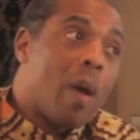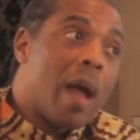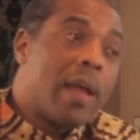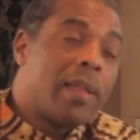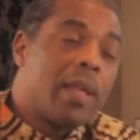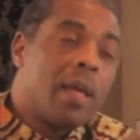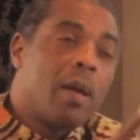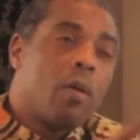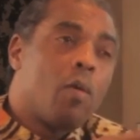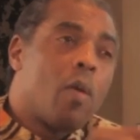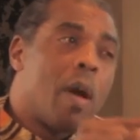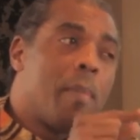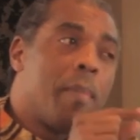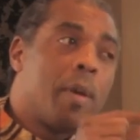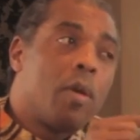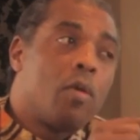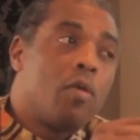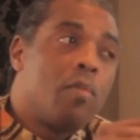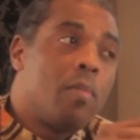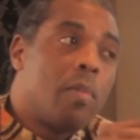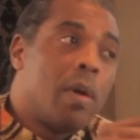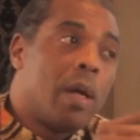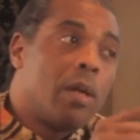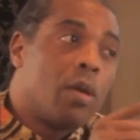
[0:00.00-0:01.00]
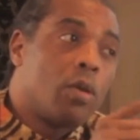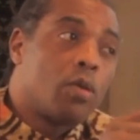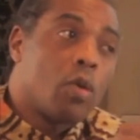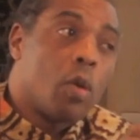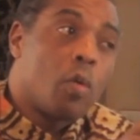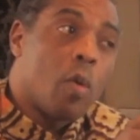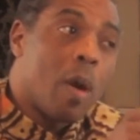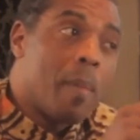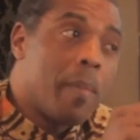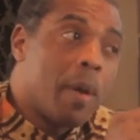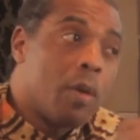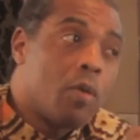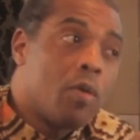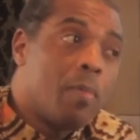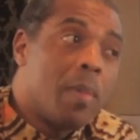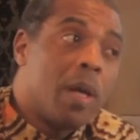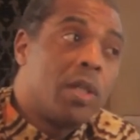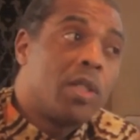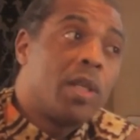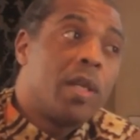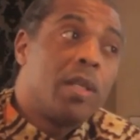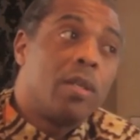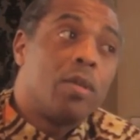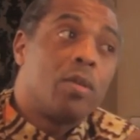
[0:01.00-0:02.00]
I think Kwame Nkrumah, Dr. Kwame
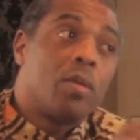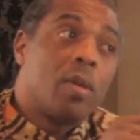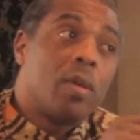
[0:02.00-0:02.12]
Nkrumah changed it to